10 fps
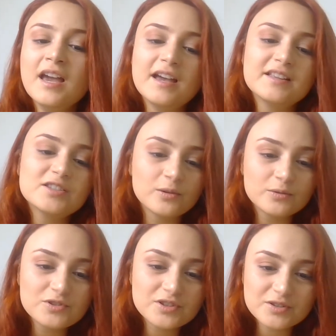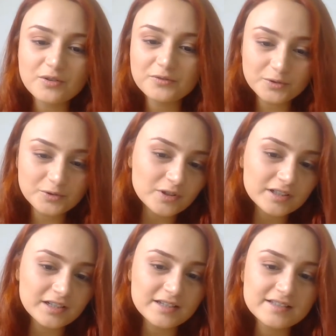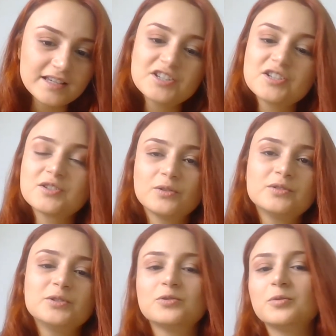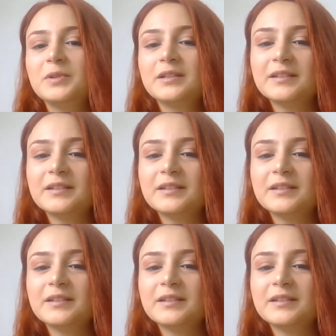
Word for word: and solutions of youth organizations on the European